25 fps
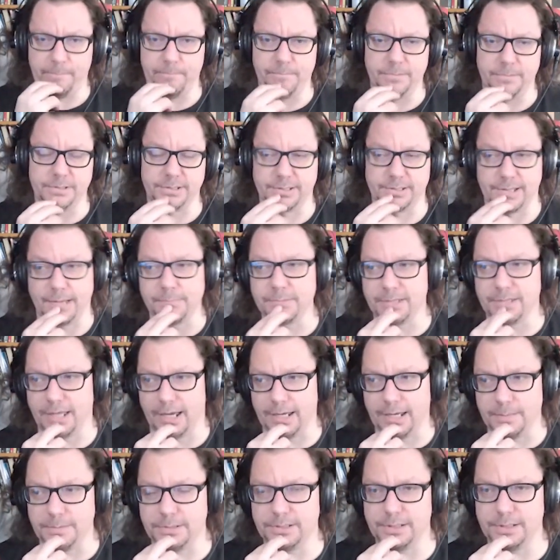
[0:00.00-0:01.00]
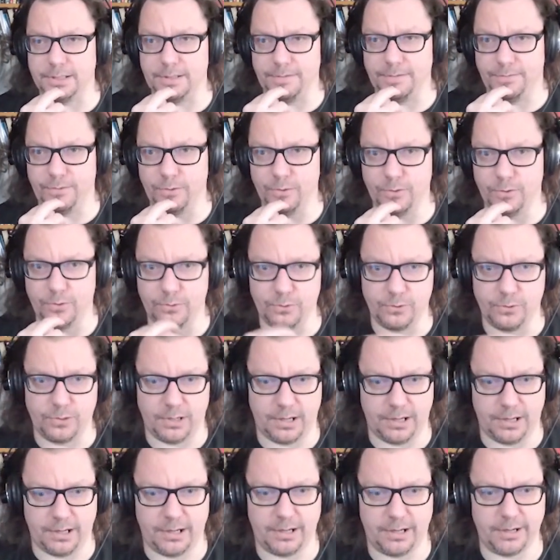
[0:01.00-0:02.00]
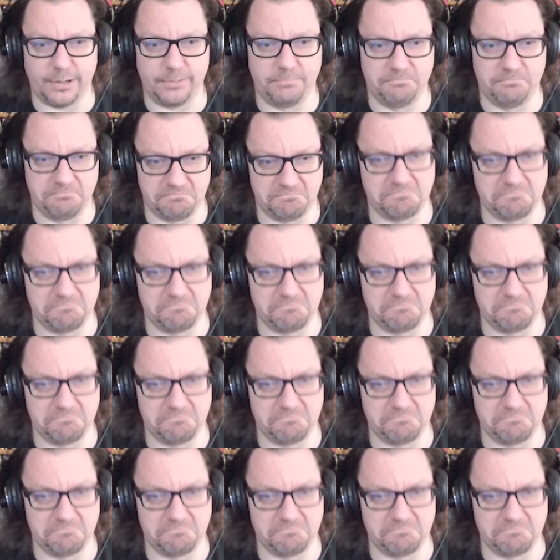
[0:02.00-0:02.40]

Sometimes if you are